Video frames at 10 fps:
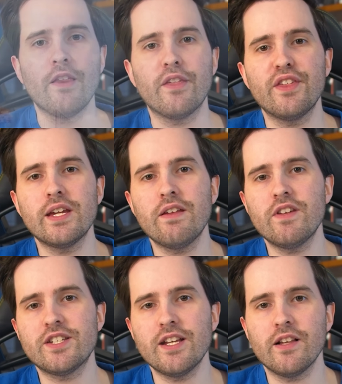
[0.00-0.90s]
The thinking
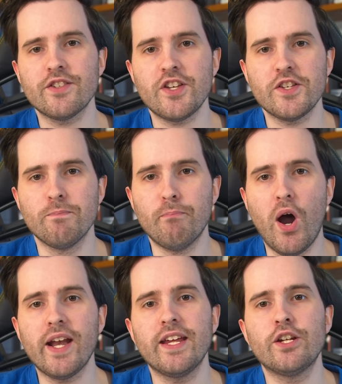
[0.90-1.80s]
that DLSS
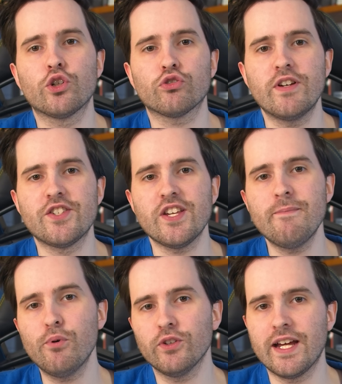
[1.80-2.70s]
might increase
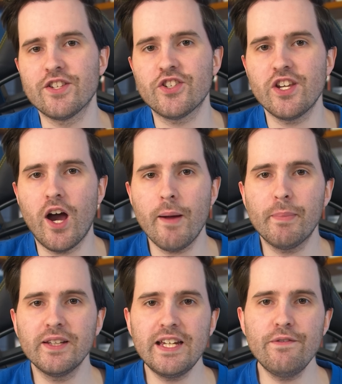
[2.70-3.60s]
input latency, I
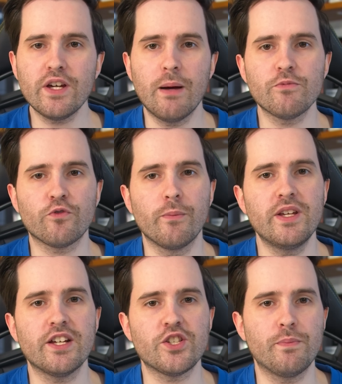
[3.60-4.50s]
believe, comes from
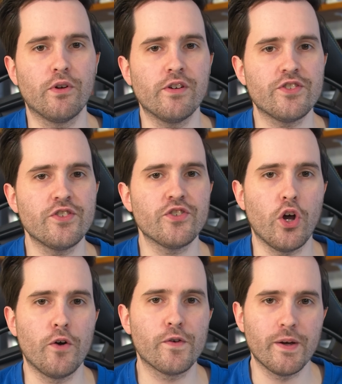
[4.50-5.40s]
the experiences
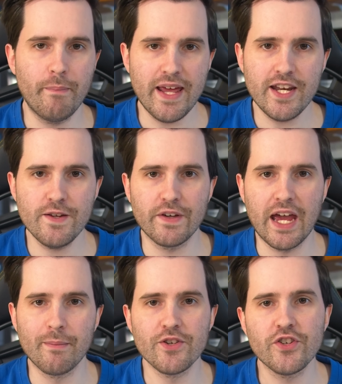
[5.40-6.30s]
of competitive
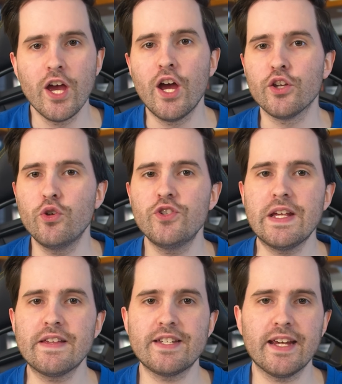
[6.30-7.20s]
gamers
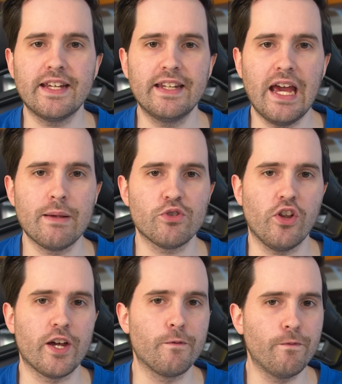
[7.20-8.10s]
using the tech in games
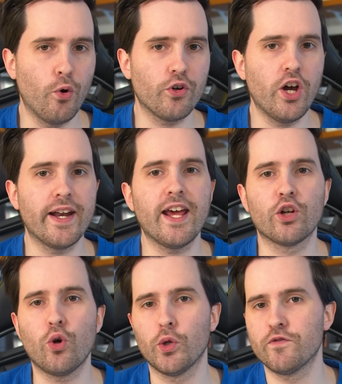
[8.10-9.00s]
like Fortnite
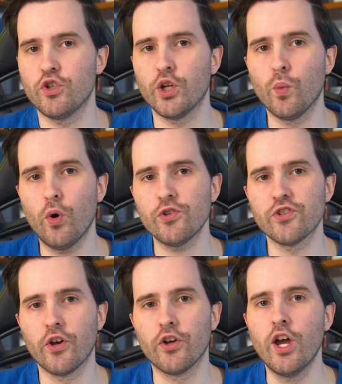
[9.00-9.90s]
and Call of Duty
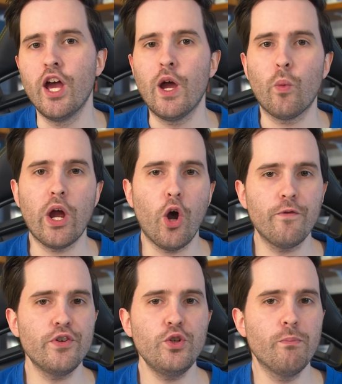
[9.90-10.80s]
Warzone, where
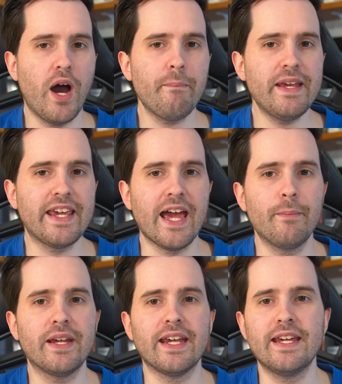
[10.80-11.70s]
often you might be
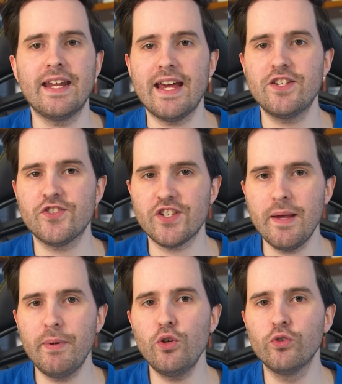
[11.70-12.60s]
gaming in a
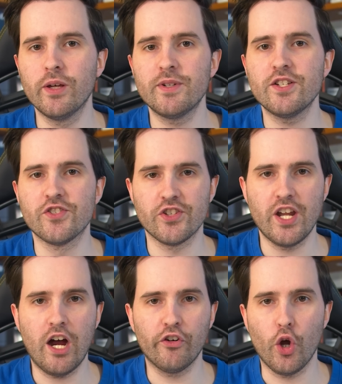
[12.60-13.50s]
CPU limited
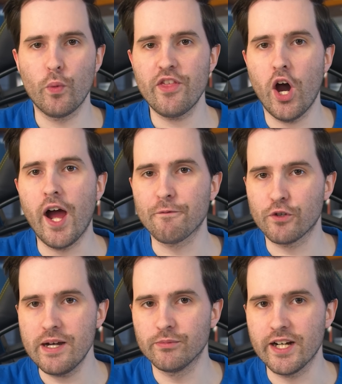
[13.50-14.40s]
scenario with high
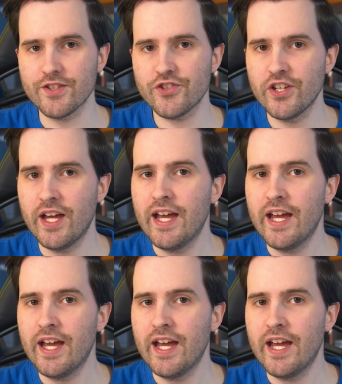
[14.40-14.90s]
frame rates.